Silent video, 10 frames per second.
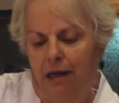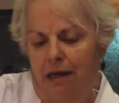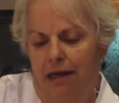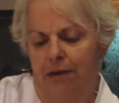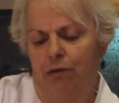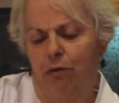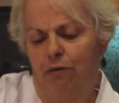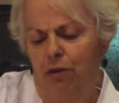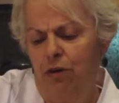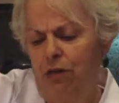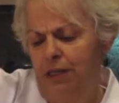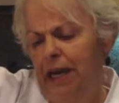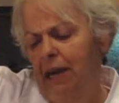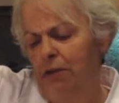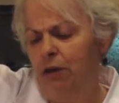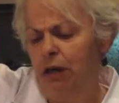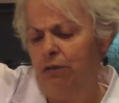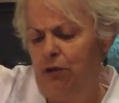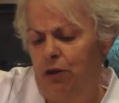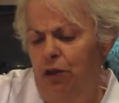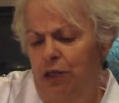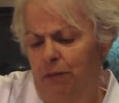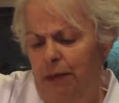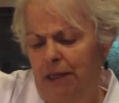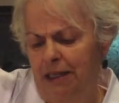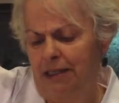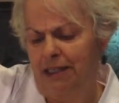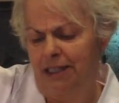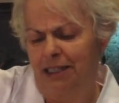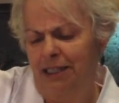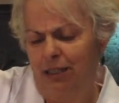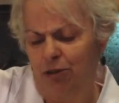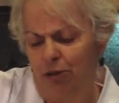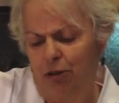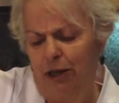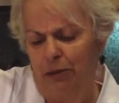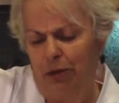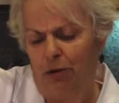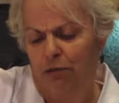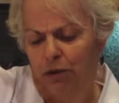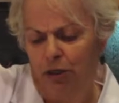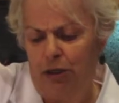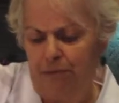Can you overcook? Yeah, you could overcook, but it doesn't taste so great when you overcook.